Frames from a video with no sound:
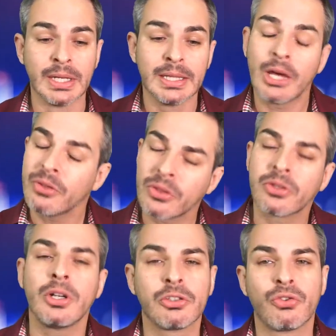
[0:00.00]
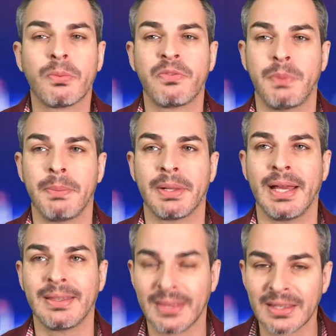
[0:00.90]
Now, the third group of people, I
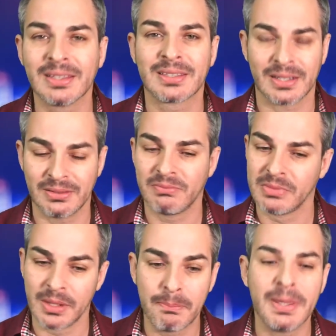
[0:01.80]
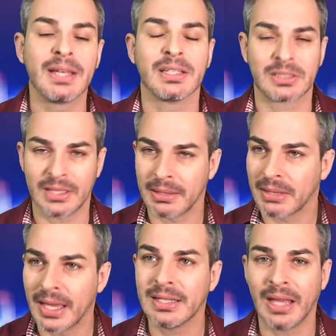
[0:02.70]
think these are the biggest.
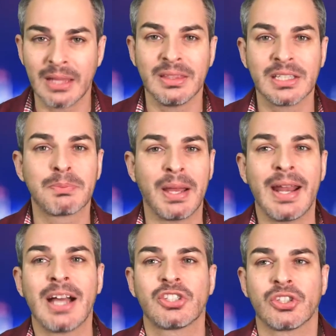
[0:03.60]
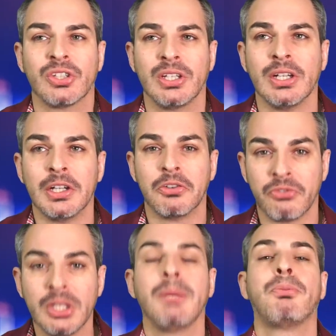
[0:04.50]
and, and this might actually
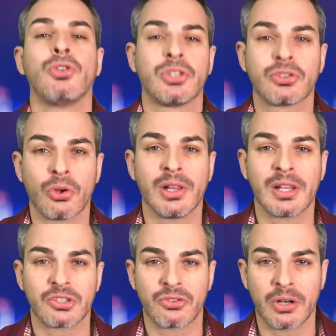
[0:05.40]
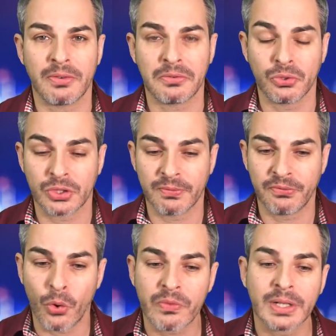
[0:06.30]
really push this whole electric car revolution
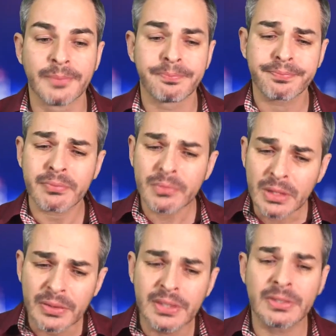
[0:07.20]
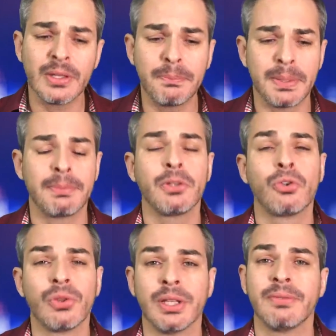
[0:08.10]
forward these are the people who
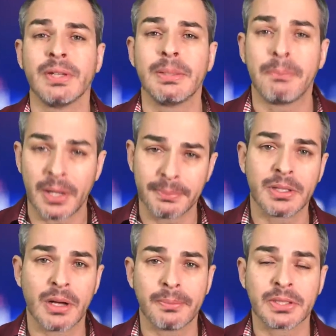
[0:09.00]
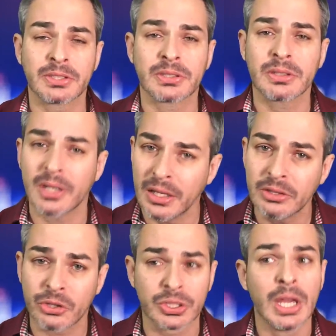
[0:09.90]
live in apartment complexes and
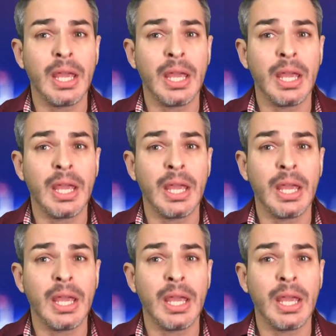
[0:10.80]
condos.